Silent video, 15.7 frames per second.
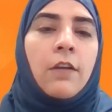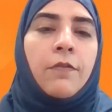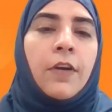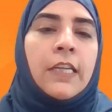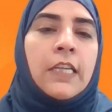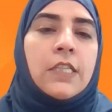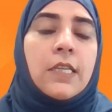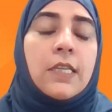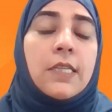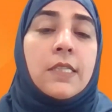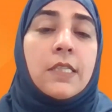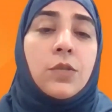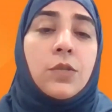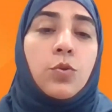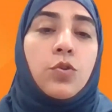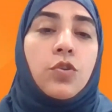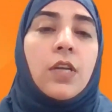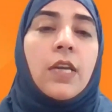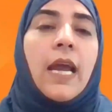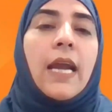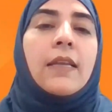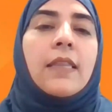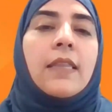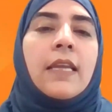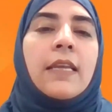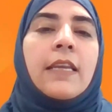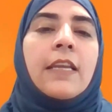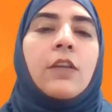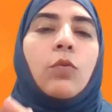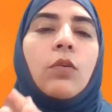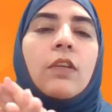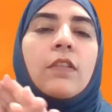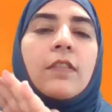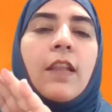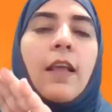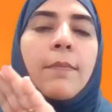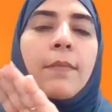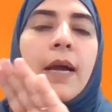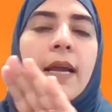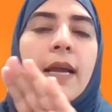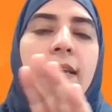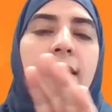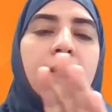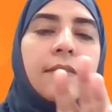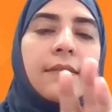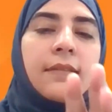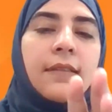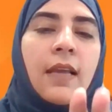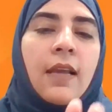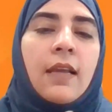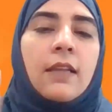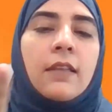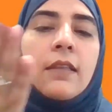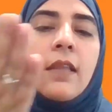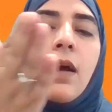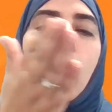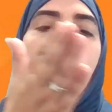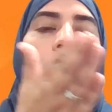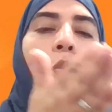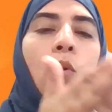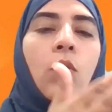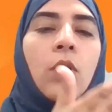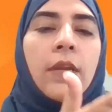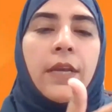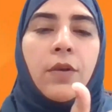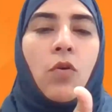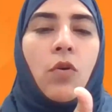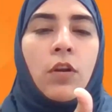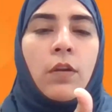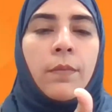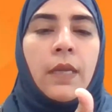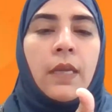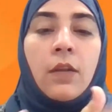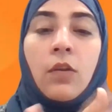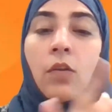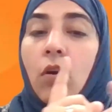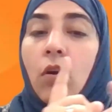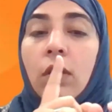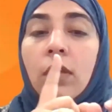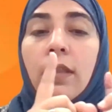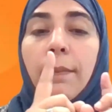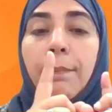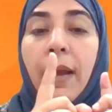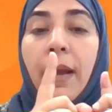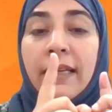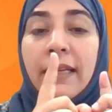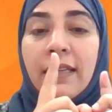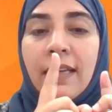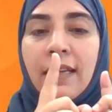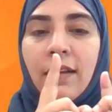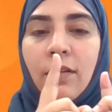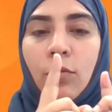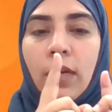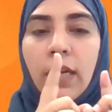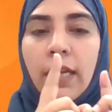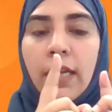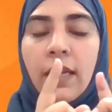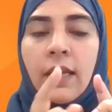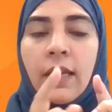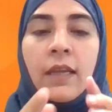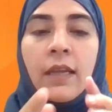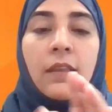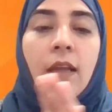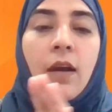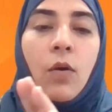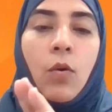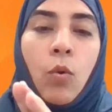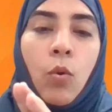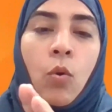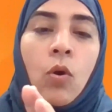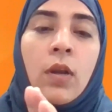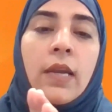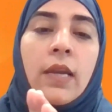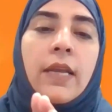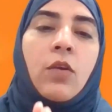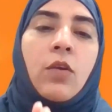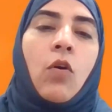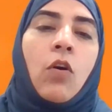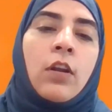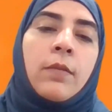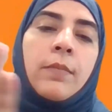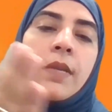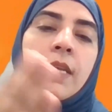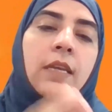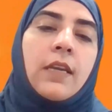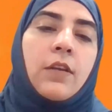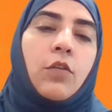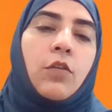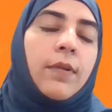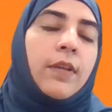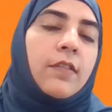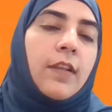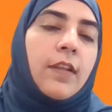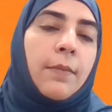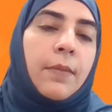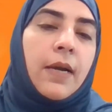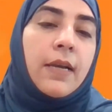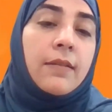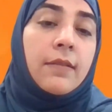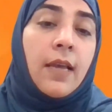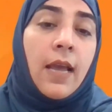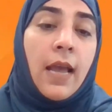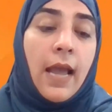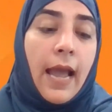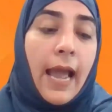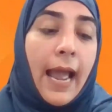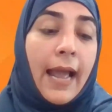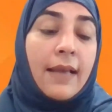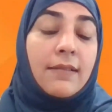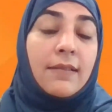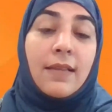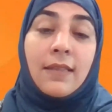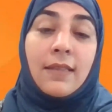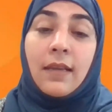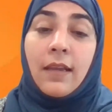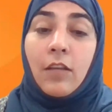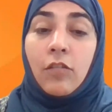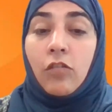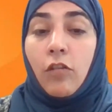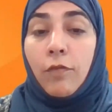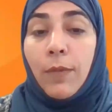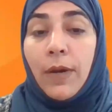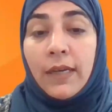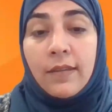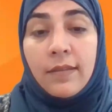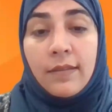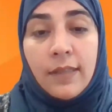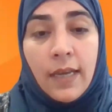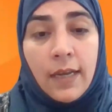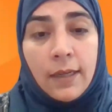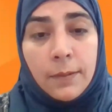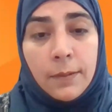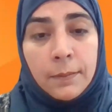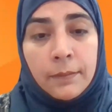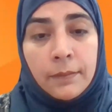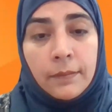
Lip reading: financial institution and they need to Islamize the whole economy, not the banking only. The whole economy need to be Islamized, as in the case of Pakistan.